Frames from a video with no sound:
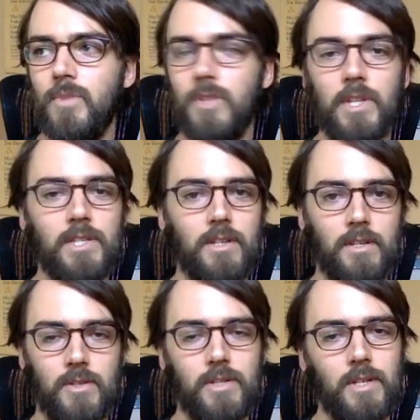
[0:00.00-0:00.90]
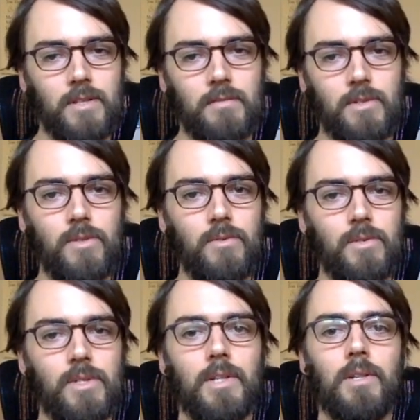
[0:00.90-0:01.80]
Listening to tons of
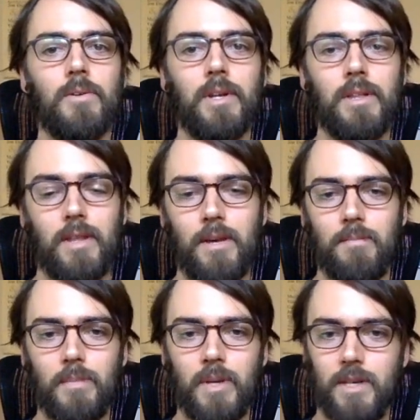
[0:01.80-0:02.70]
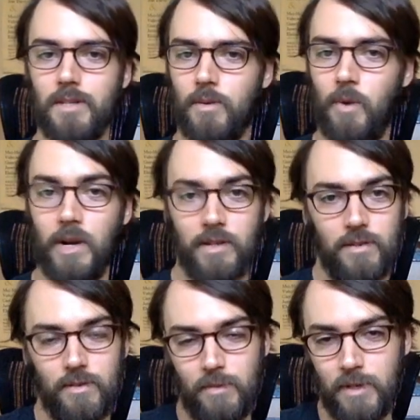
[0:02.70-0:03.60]
tunes and learning them because I wanted
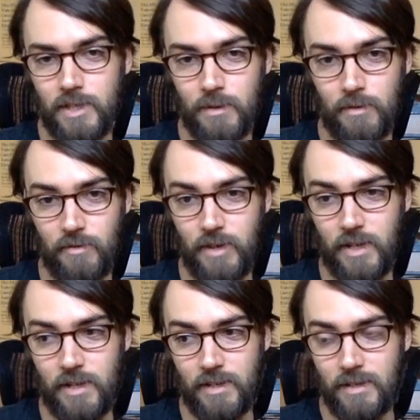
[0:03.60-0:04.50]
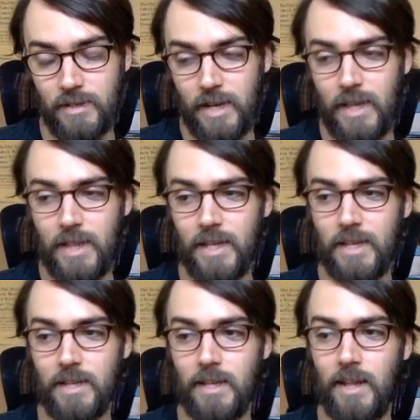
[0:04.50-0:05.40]
to, because they were fun, and
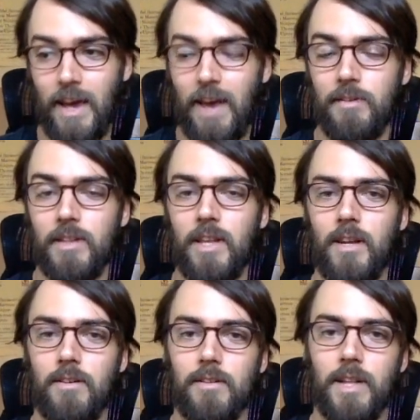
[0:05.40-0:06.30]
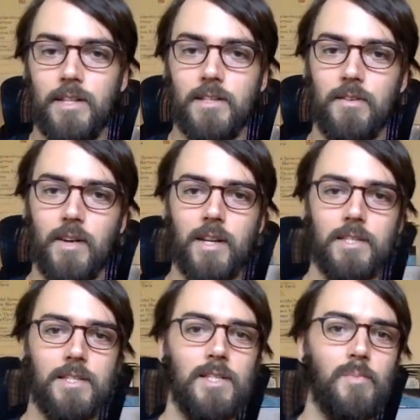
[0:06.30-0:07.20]
then having all that stuff kind of
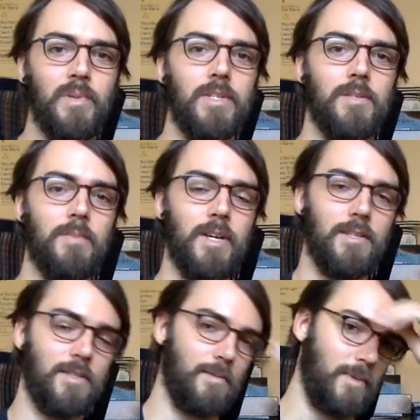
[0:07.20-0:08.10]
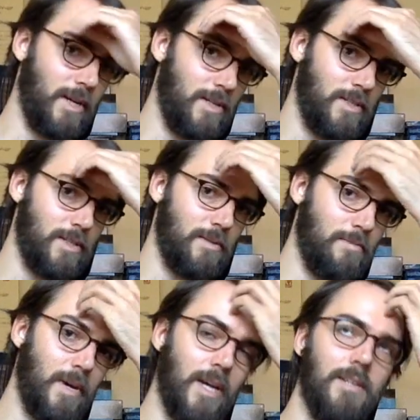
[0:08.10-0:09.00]
seep into my subconscious
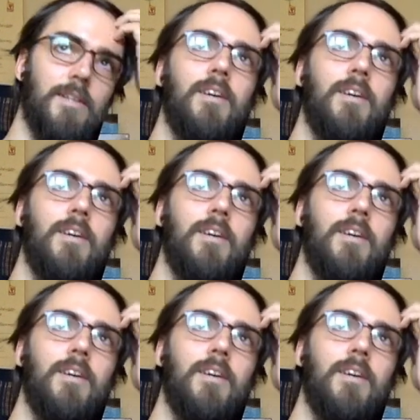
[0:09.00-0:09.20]
mind.